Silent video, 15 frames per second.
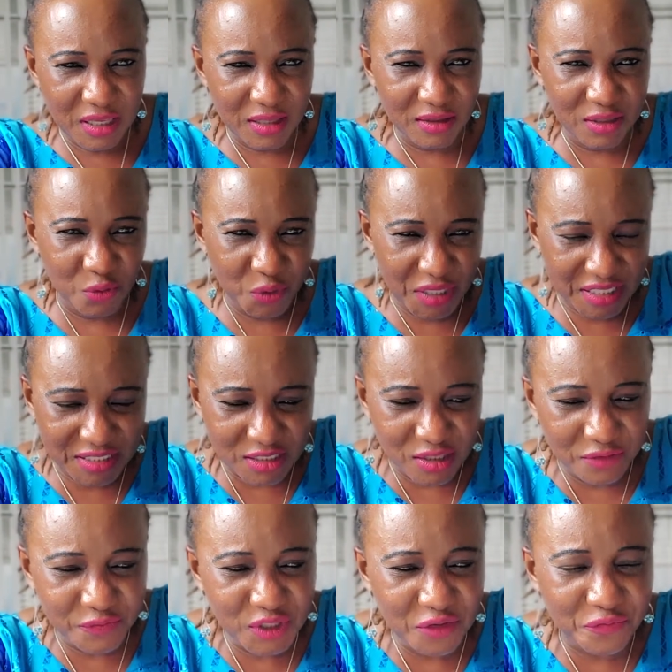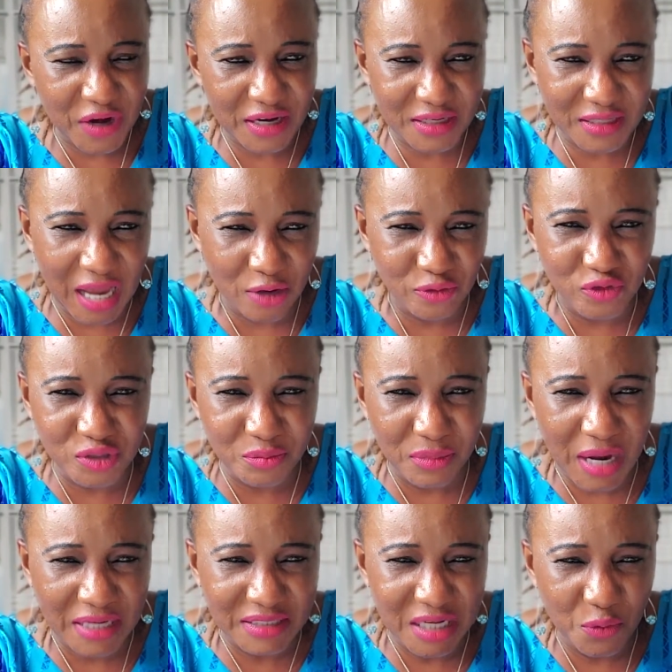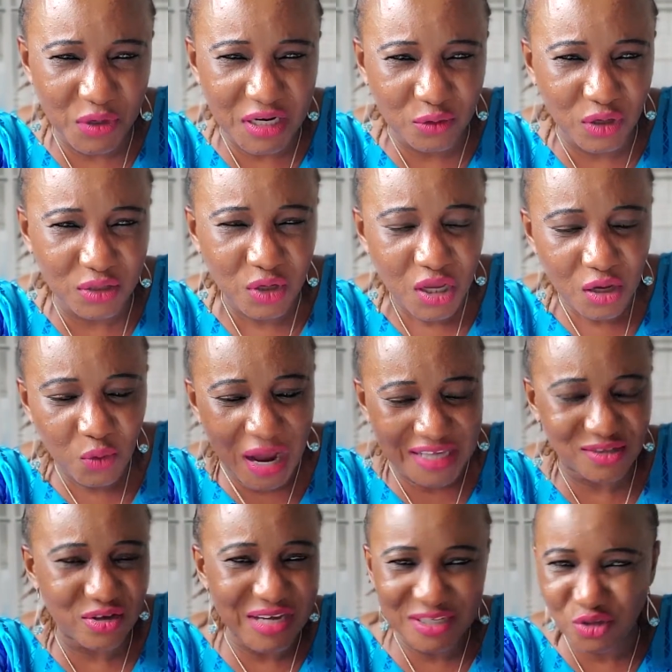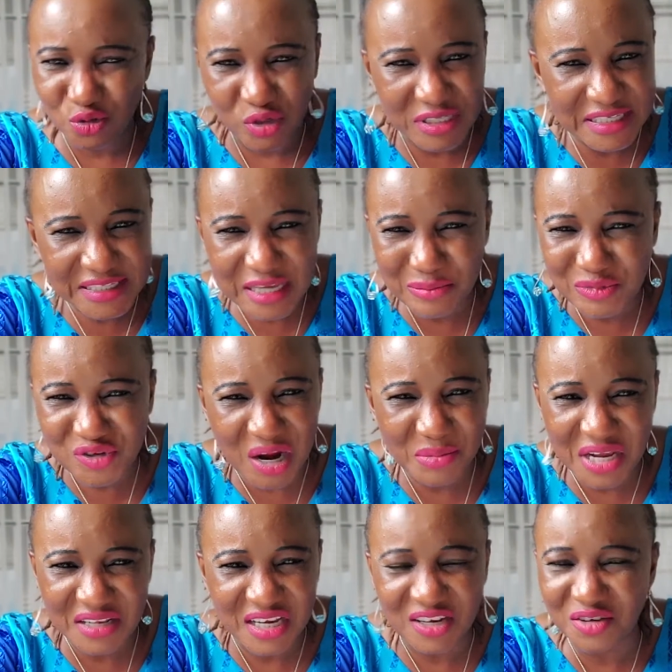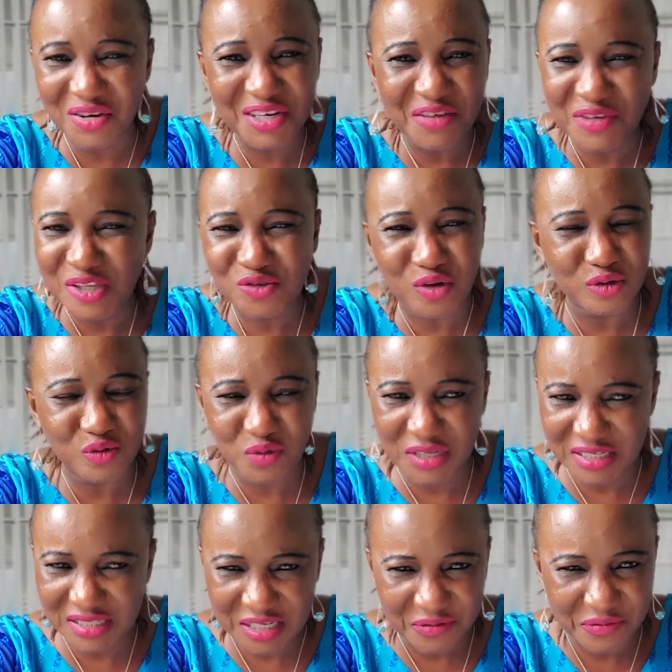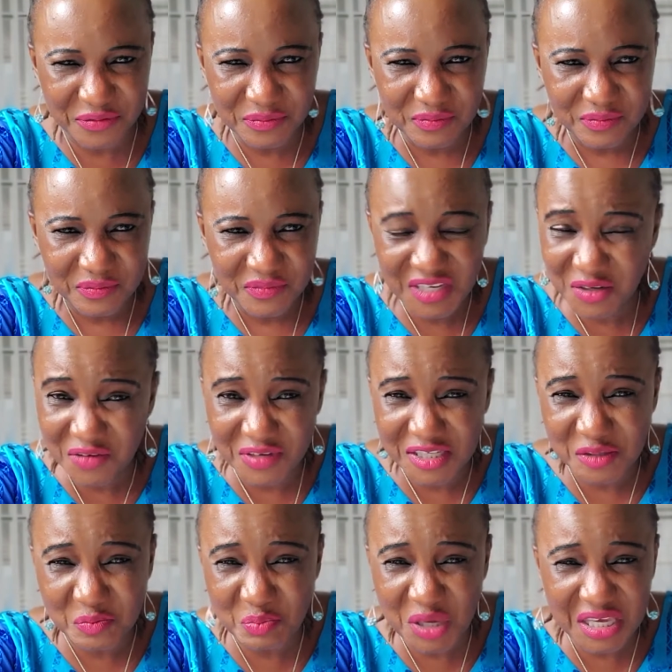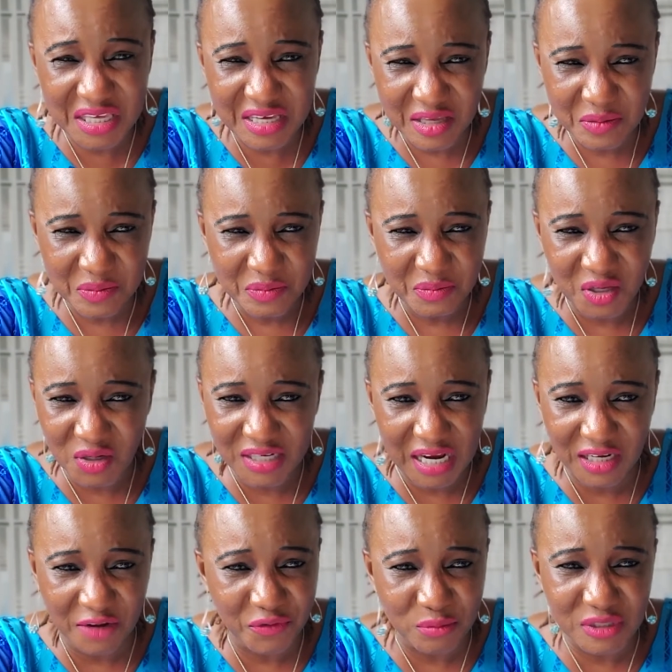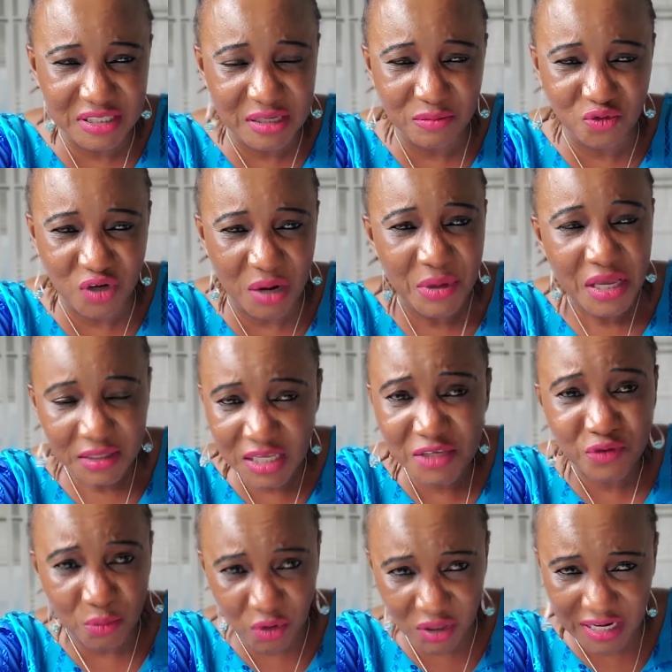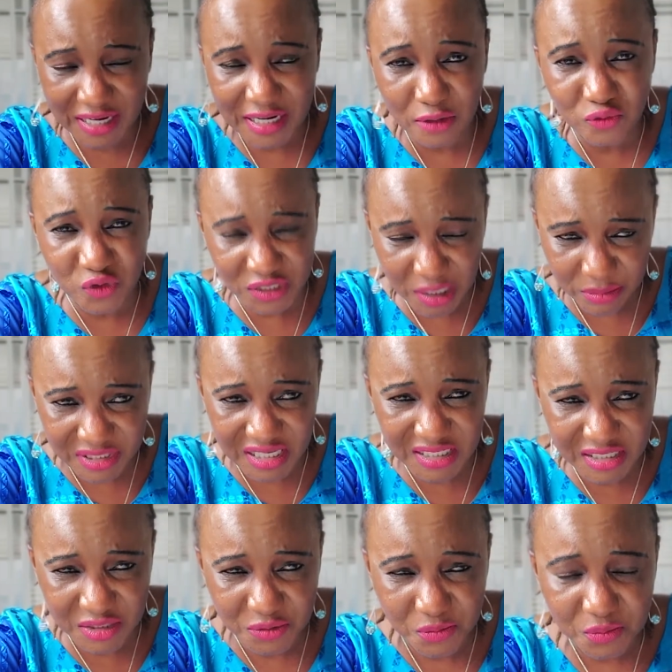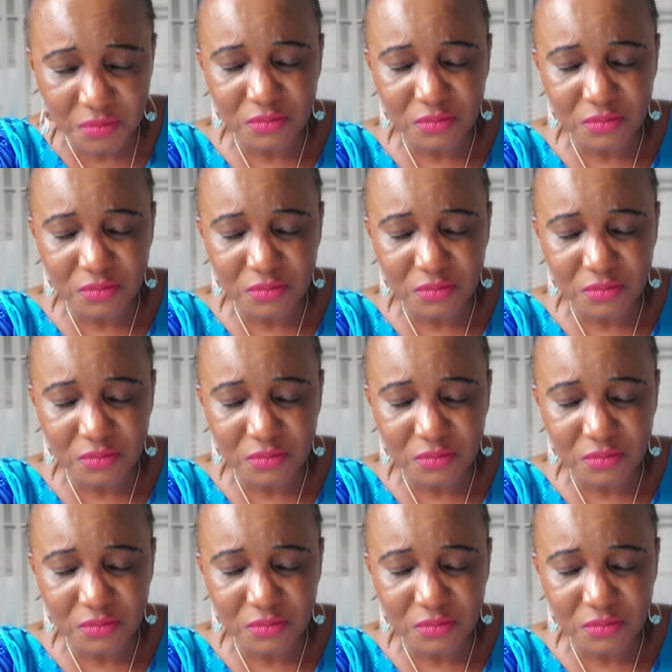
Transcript: They, we they see the different country man They where they not, as long as not to the same tribe, then they don't even talk to themselves. They don't even speak because they are not from the same tribe. These from other countries, I'm telling you.